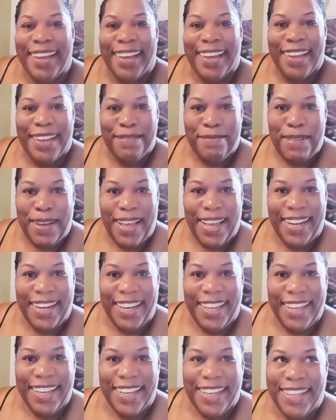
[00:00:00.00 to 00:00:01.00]
But
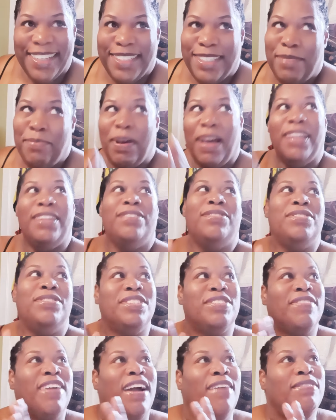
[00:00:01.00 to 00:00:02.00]
to my new
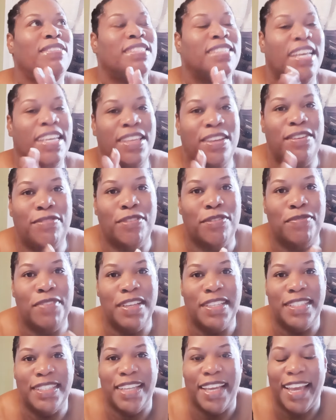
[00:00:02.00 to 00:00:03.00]
subscribers, thank you for
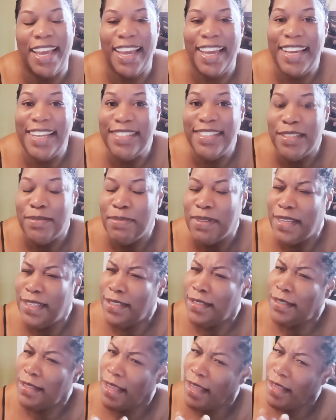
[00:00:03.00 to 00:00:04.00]
visiting Angie's Place.
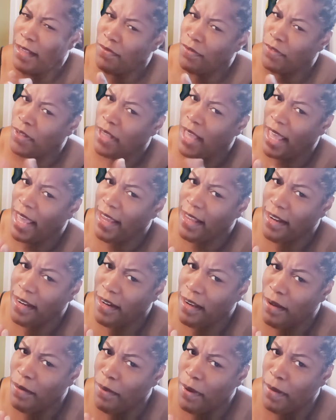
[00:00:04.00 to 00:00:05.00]
Thanks for hanging in
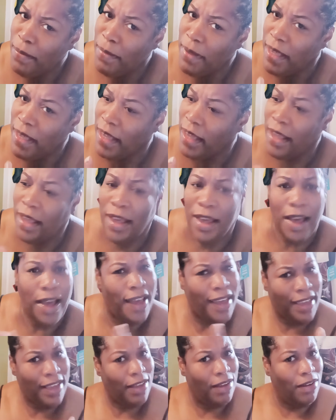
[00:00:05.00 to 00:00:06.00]
there with me. I
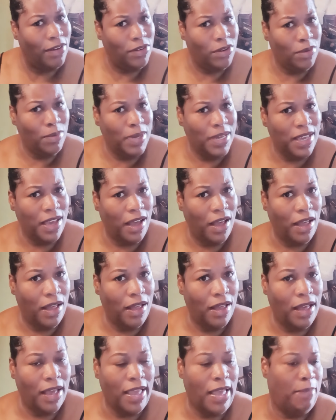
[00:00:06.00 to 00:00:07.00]
ain't going nowhere, y'all.
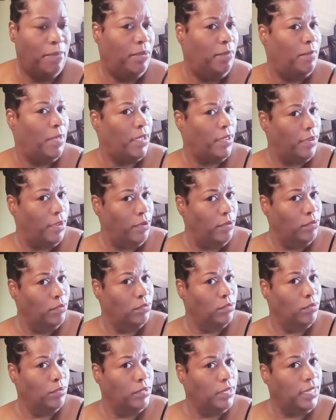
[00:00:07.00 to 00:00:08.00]
I gotta put my clothes
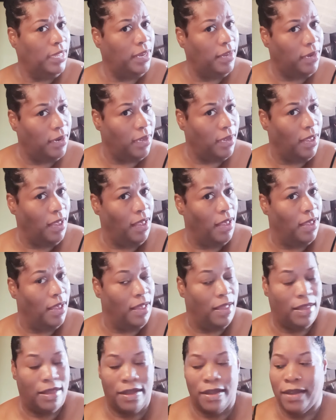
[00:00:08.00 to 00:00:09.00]
on and get in the car.
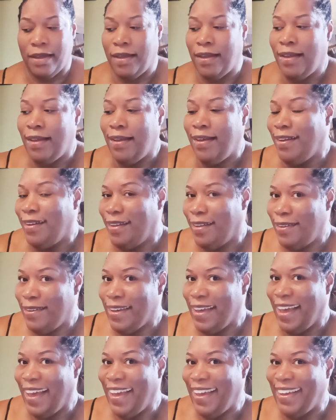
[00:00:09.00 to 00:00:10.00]

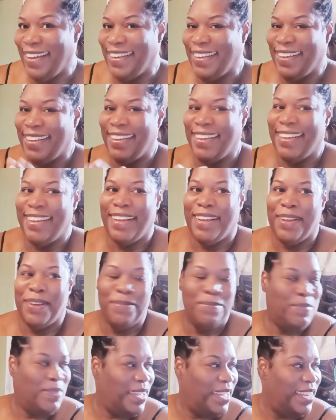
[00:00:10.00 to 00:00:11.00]
Okay?
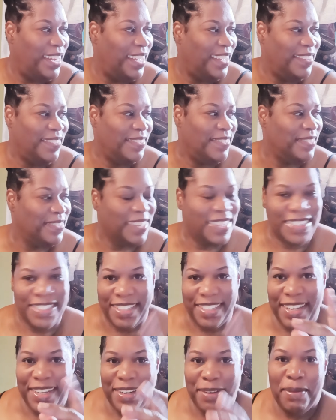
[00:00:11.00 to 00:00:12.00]
But see
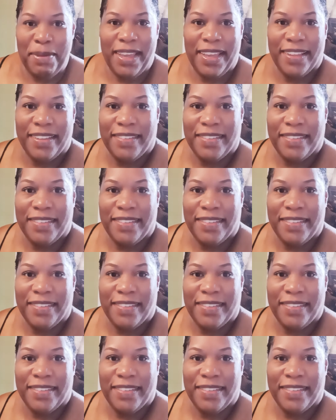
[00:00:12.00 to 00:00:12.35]
you in a bit.